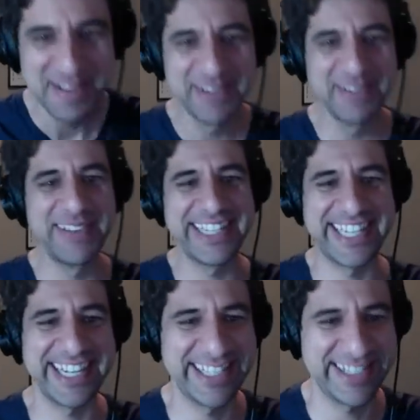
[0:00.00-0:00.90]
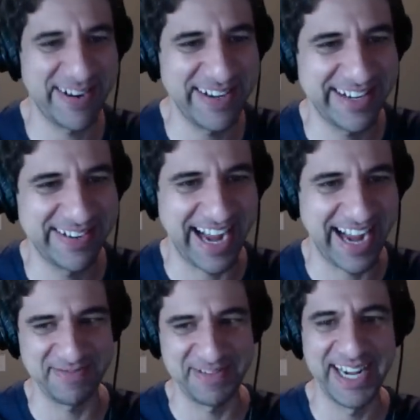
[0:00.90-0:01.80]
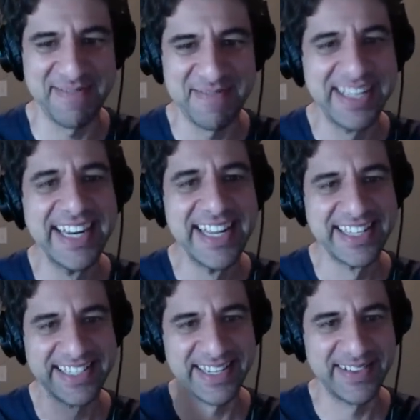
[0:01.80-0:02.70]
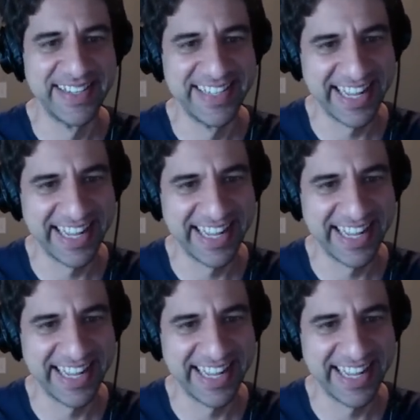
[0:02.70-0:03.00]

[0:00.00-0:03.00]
Which just totally cracks me up. So that's